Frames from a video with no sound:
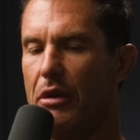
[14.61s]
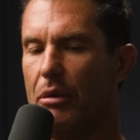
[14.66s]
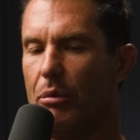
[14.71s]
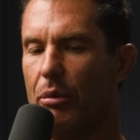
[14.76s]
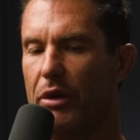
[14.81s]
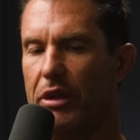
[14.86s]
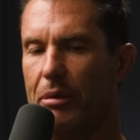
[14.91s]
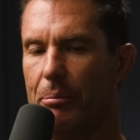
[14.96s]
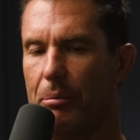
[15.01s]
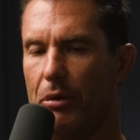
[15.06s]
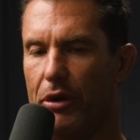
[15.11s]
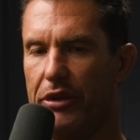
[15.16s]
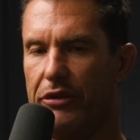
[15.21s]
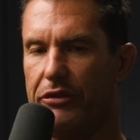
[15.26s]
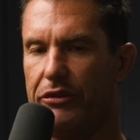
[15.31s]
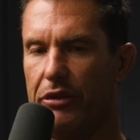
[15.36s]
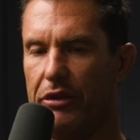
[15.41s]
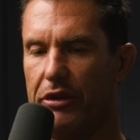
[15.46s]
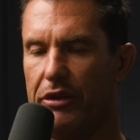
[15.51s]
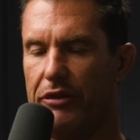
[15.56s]
when the
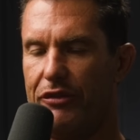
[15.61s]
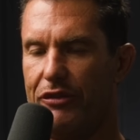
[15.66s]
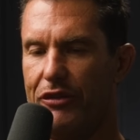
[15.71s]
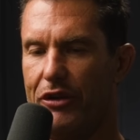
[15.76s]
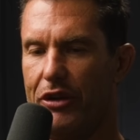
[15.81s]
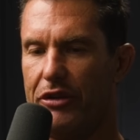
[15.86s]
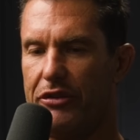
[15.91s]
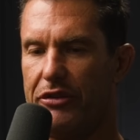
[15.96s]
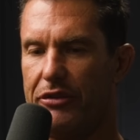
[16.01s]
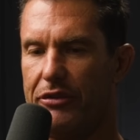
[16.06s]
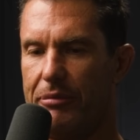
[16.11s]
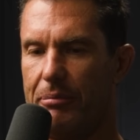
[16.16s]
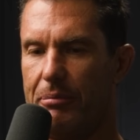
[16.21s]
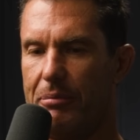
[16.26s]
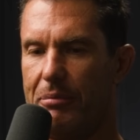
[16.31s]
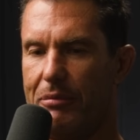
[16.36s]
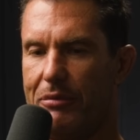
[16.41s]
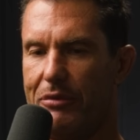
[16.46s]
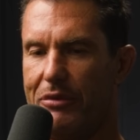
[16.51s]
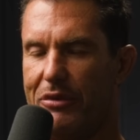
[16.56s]
boys
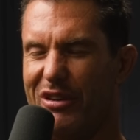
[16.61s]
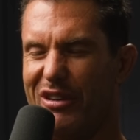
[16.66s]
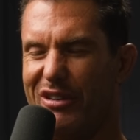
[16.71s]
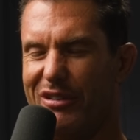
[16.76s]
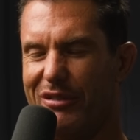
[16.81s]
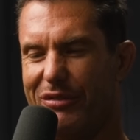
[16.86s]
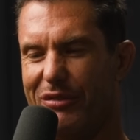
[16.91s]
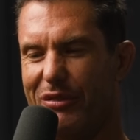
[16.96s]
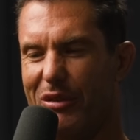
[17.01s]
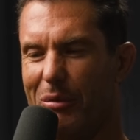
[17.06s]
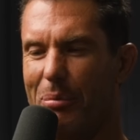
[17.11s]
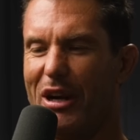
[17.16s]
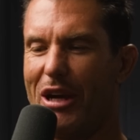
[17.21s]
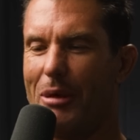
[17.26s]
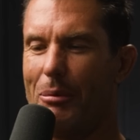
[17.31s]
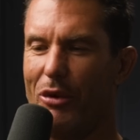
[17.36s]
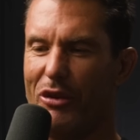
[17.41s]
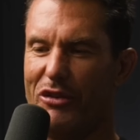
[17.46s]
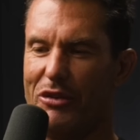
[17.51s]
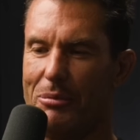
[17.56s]
the Bra
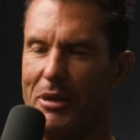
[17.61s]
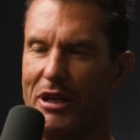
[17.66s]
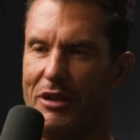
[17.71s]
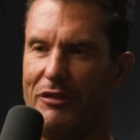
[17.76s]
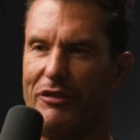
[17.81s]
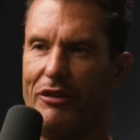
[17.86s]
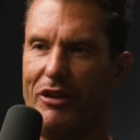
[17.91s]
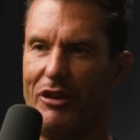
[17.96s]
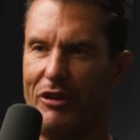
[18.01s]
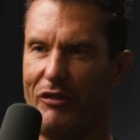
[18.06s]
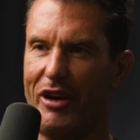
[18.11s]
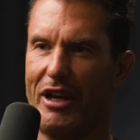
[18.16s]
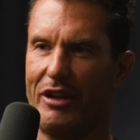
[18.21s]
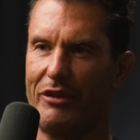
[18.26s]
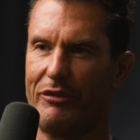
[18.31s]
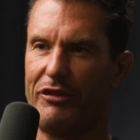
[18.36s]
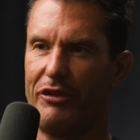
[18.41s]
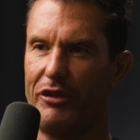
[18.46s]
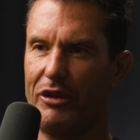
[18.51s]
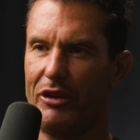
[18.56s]
boys have been
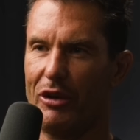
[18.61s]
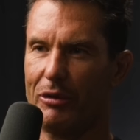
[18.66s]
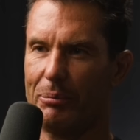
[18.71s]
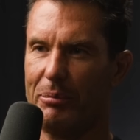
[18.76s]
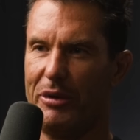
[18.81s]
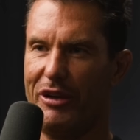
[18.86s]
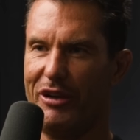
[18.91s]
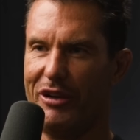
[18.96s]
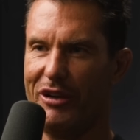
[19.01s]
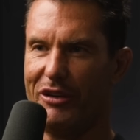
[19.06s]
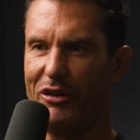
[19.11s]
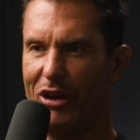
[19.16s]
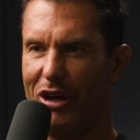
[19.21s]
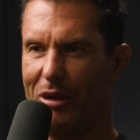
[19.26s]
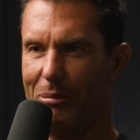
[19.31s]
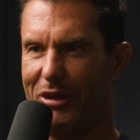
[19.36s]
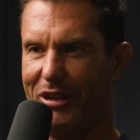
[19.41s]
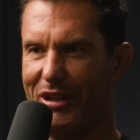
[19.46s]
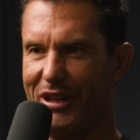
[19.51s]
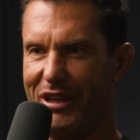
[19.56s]
around for a long period of
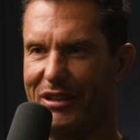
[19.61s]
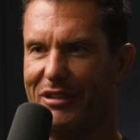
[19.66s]
time, but